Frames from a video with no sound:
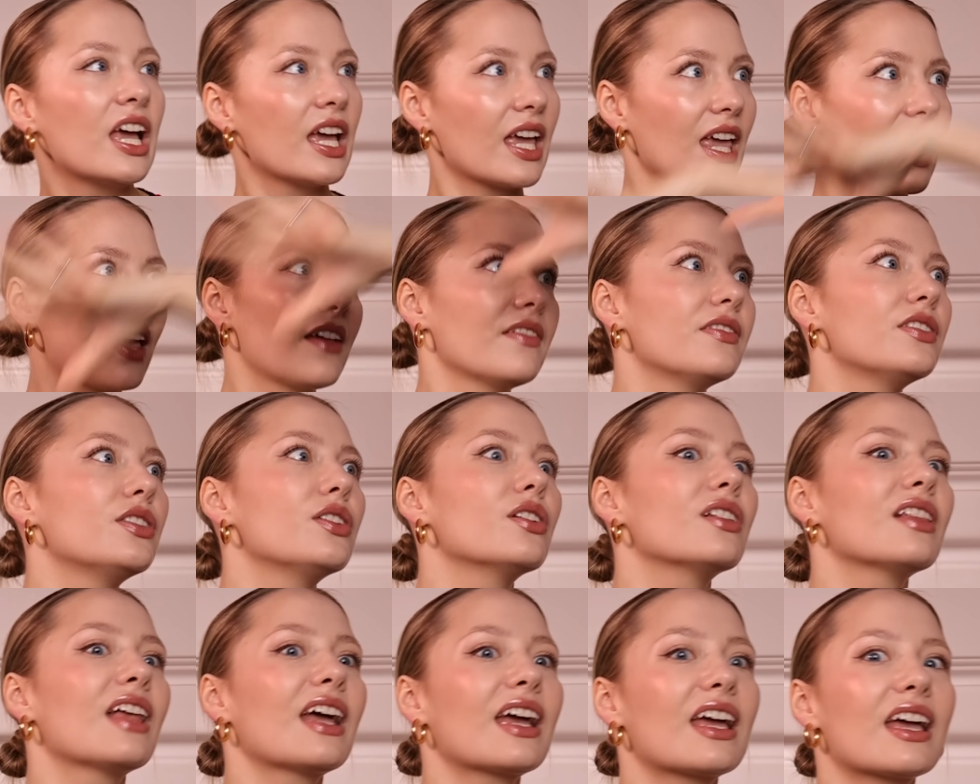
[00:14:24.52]
gives
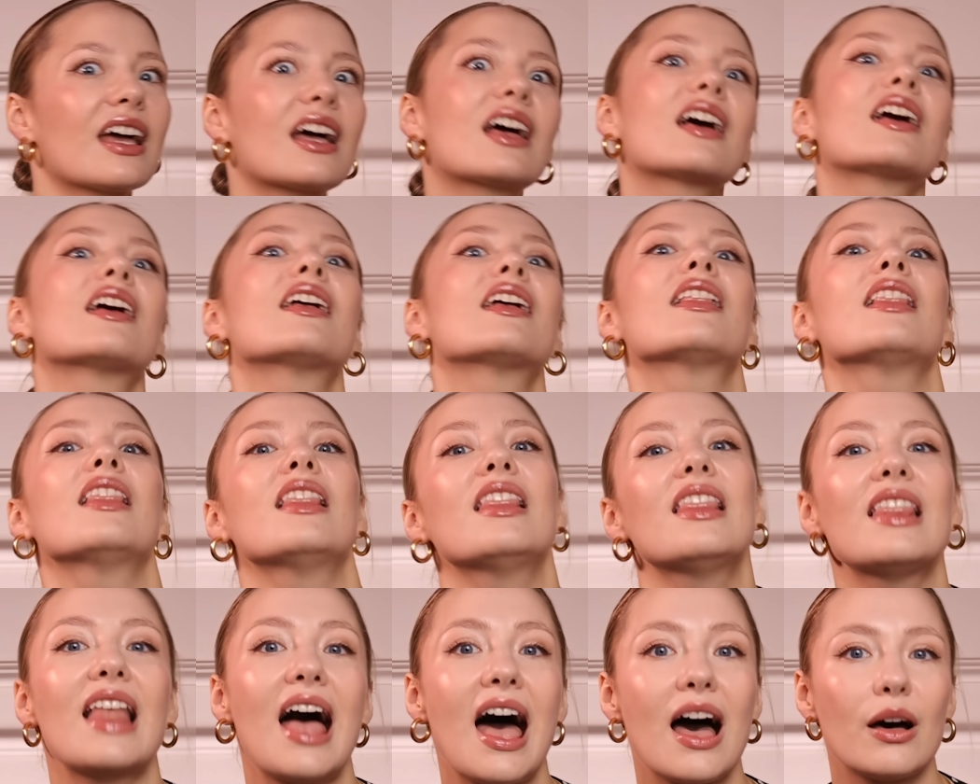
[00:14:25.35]
you like a
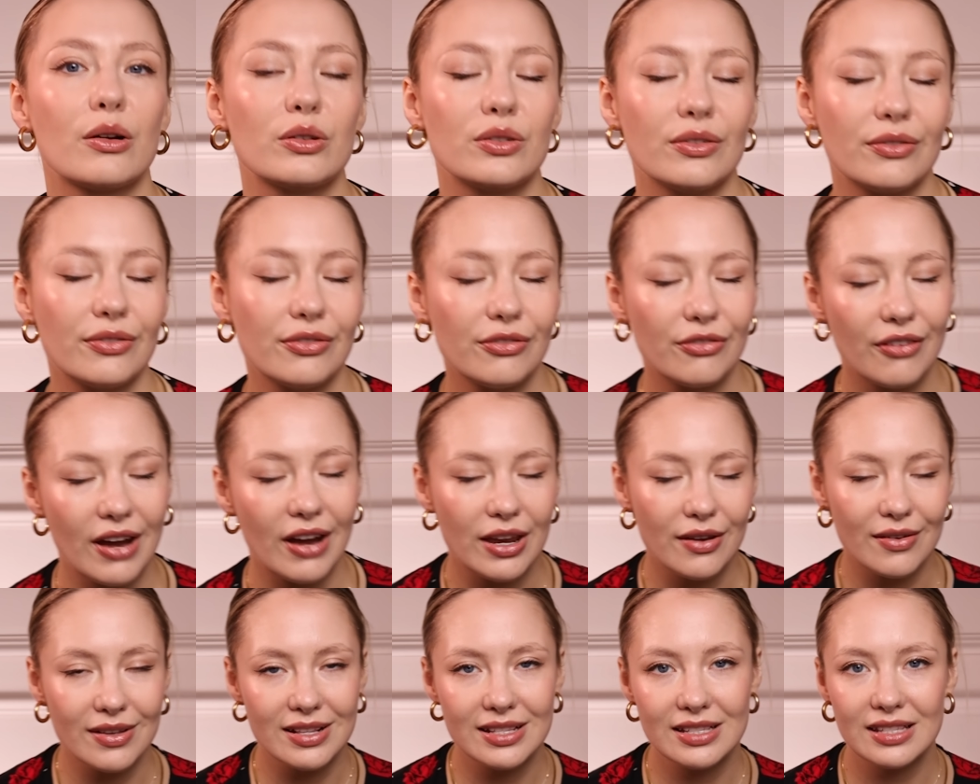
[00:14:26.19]
cloud of
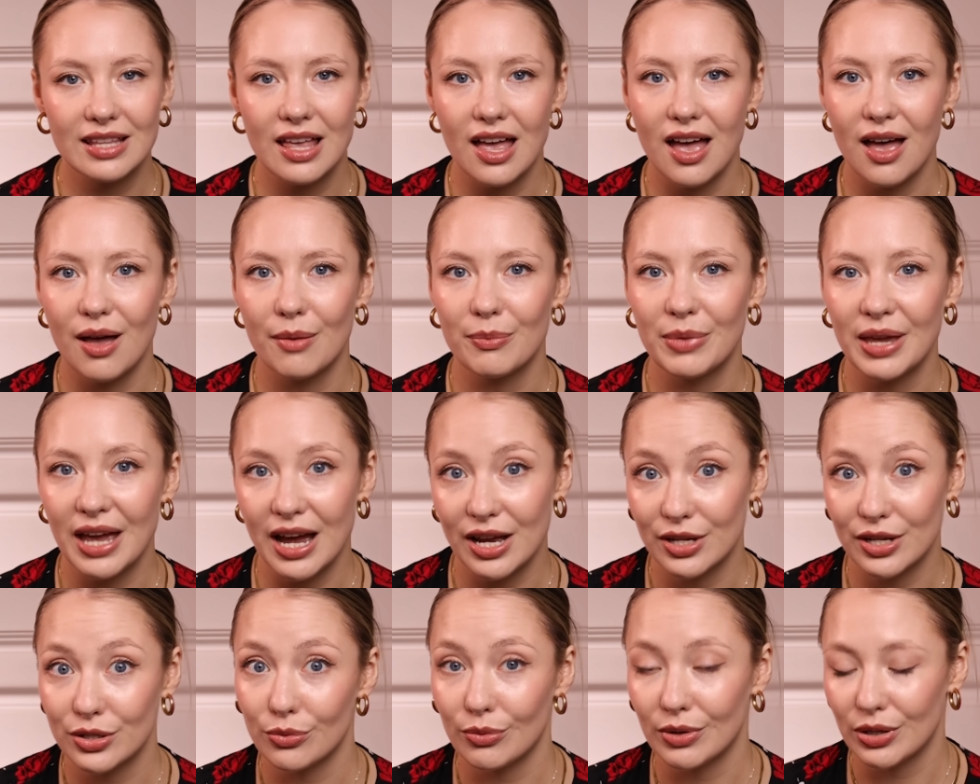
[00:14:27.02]
fragrance
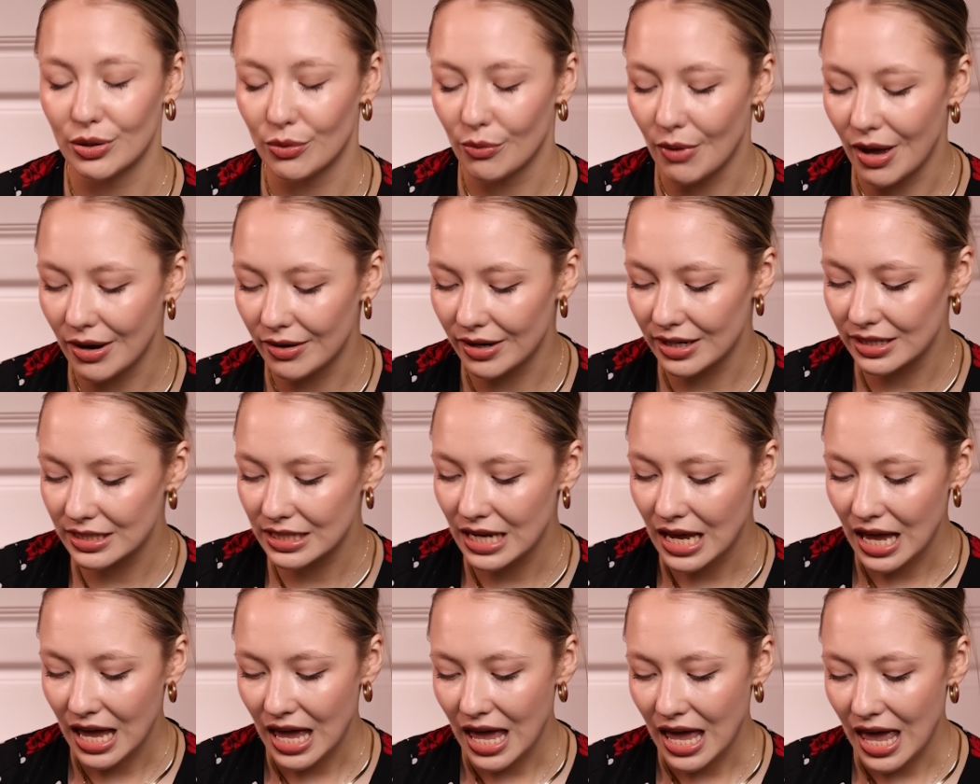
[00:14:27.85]
behind you when you wear it,
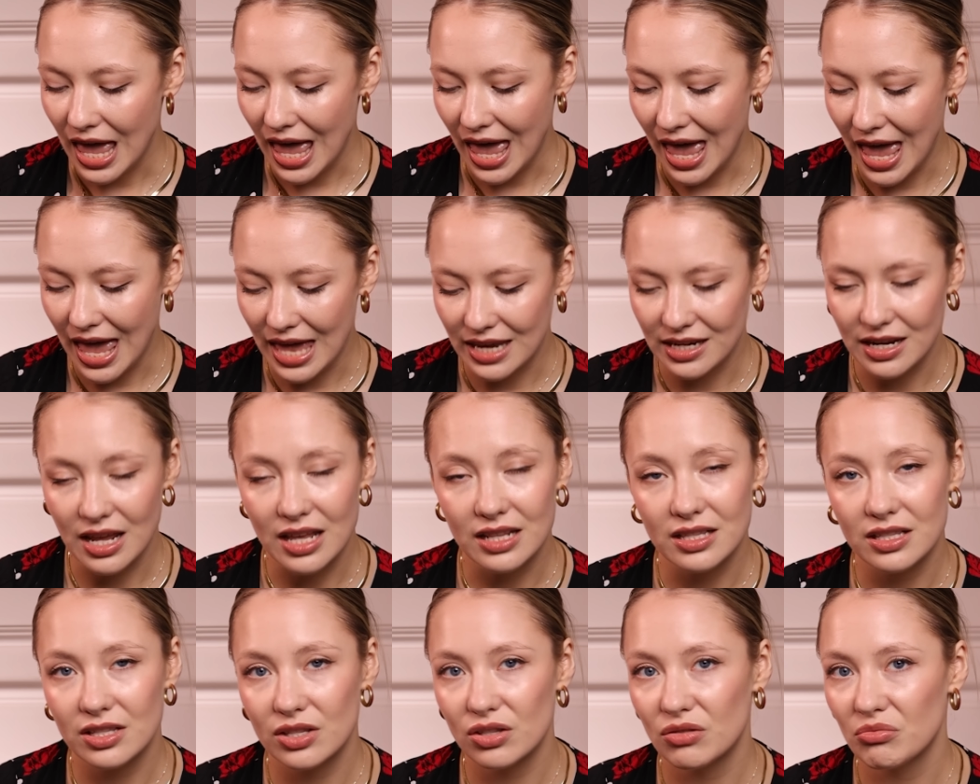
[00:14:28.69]
and
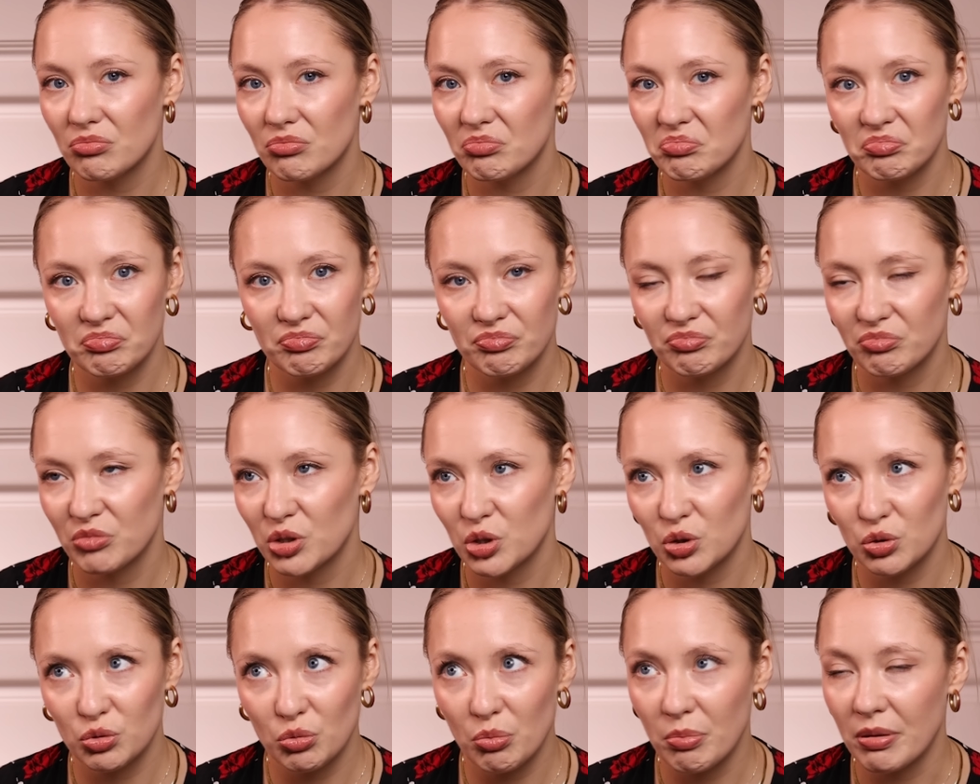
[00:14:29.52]
it's
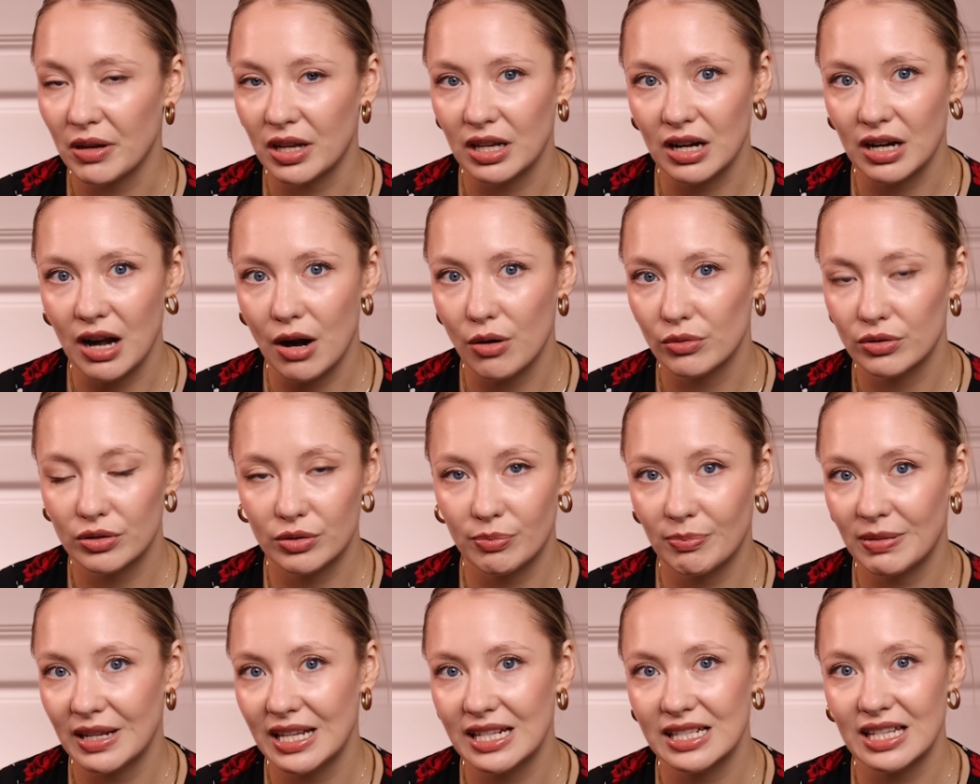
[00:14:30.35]
super crowd
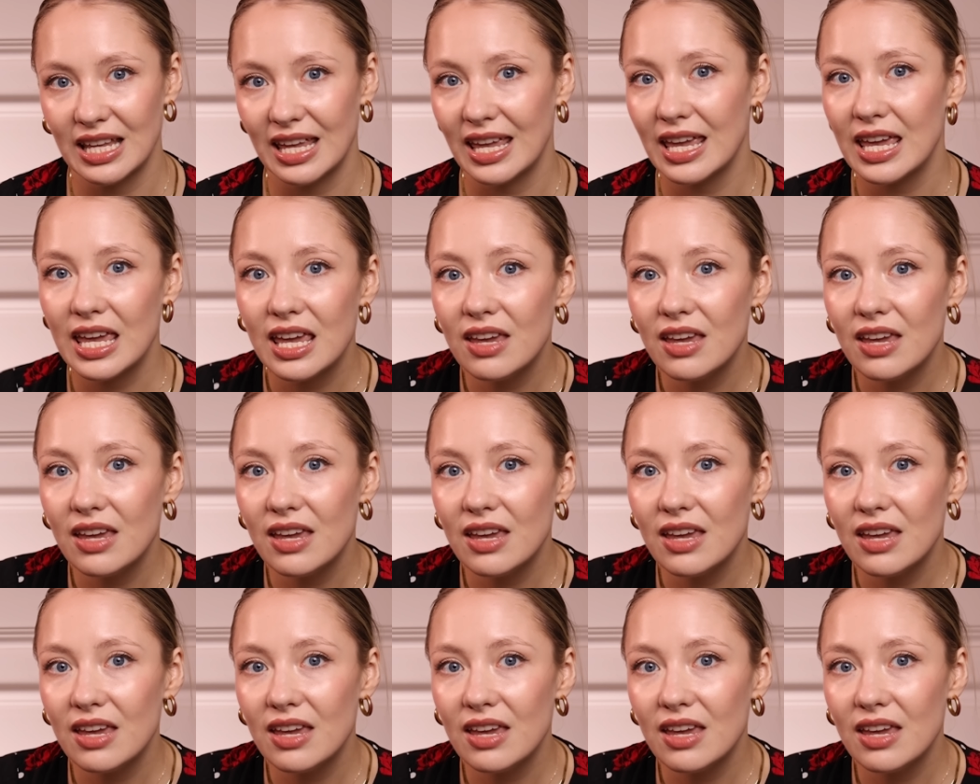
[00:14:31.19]
pleasing.